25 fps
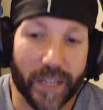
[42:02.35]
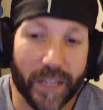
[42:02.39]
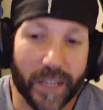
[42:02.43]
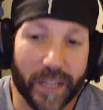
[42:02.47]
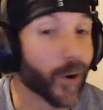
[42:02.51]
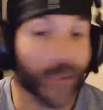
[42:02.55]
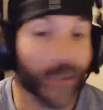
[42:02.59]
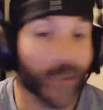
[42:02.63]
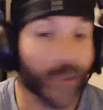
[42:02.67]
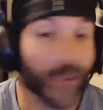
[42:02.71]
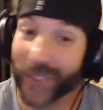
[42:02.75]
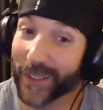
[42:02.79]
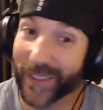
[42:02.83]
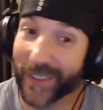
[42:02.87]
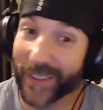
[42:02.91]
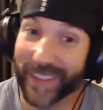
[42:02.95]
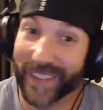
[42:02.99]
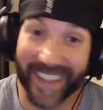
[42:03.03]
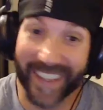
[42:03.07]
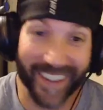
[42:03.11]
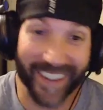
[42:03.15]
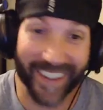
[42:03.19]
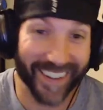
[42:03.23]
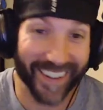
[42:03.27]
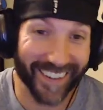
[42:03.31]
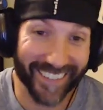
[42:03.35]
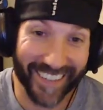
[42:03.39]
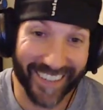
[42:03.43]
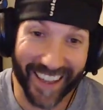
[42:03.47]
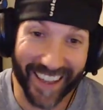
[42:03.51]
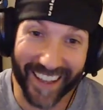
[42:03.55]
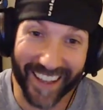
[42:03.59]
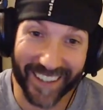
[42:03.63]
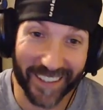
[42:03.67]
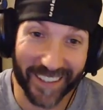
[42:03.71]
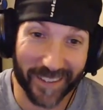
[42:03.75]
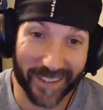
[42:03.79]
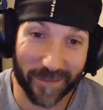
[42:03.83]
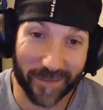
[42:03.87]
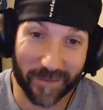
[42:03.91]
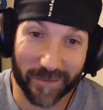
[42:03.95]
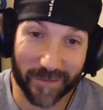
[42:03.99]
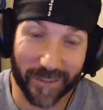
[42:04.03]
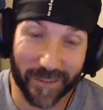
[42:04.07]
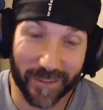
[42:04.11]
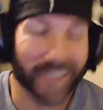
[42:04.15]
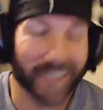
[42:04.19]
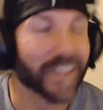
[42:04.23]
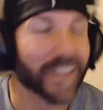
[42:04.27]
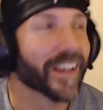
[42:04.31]
oh, dude, that is...
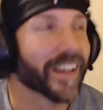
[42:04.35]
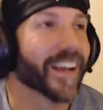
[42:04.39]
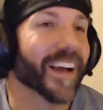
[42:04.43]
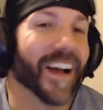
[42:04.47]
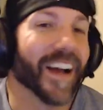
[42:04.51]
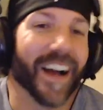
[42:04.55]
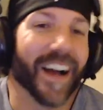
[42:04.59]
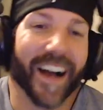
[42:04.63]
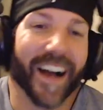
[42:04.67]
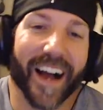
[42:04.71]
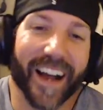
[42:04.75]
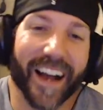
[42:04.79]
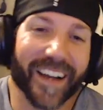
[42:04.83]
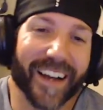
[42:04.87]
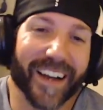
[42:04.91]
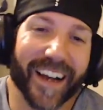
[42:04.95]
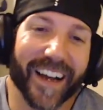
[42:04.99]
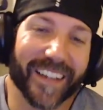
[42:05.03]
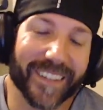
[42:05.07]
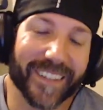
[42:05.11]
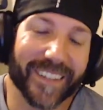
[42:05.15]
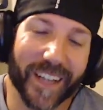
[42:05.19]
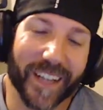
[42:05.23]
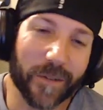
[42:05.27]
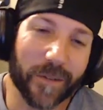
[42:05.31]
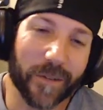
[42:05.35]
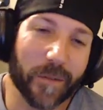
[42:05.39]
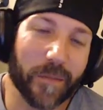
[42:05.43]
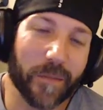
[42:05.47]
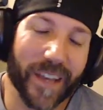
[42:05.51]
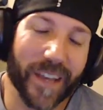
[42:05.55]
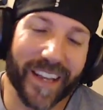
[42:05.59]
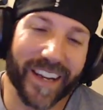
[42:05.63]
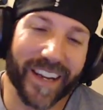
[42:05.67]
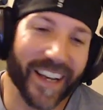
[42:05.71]
I love it, man.